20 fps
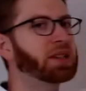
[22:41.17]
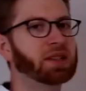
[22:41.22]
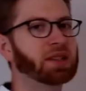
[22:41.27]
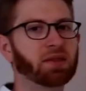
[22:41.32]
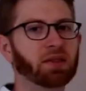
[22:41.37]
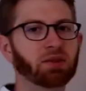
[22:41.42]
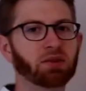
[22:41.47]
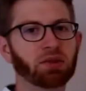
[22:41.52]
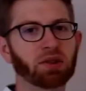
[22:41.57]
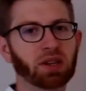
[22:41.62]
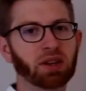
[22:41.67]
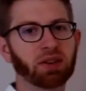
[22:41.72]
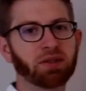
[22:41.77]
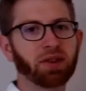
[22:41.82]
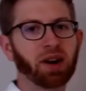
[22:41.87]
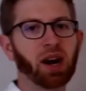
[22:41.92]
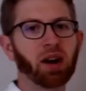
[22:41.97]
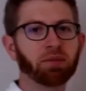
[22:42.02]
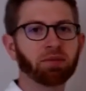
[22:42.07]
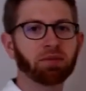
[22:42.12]
the nucleophile,
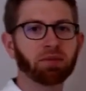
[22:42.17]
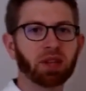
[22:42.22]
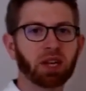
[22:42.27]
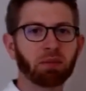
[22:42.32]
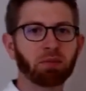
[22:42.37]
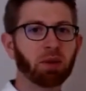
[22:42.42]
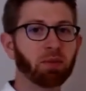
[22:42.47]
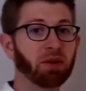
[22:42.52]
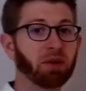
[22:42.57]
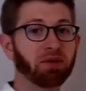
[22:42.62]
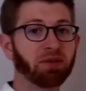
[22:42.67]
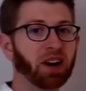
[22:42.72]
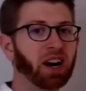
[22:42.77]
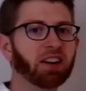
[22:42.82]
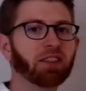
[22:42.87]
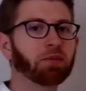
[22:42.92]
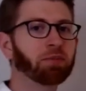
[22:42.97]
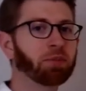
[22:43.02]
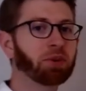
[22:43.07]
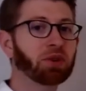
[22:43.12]
like maybe 5%
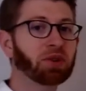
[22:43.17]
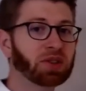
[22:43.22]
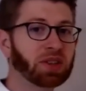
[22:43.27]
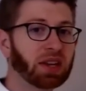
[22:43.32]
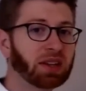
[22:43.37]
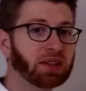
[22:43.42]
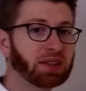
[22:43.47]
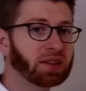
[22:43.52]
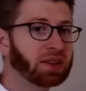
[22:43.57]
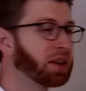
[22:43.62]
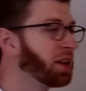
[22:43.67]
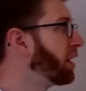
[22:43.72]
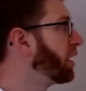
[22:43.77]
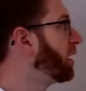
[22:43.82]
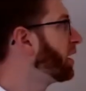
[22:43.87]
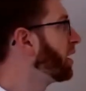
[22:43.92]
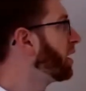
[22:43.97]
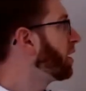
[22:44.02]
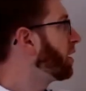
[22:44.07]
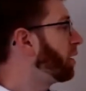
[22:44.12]

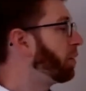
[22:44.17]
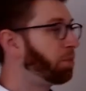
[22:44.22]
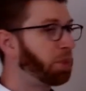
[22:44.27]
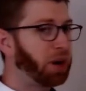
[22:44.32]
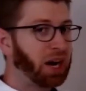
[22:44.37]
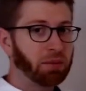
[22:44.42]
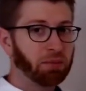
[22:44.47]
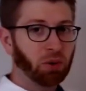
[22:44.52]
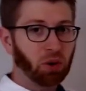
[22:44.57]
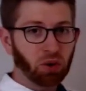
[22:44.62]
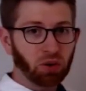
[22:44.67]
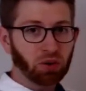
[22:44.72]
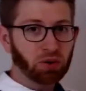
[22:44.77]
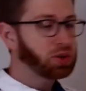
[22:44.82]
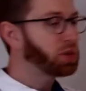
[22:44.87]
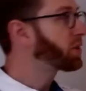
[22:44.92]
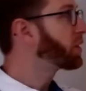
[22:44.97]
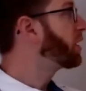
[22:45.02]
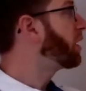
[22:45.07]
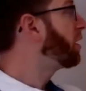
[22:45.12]
by moles
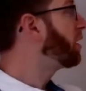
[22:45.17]
of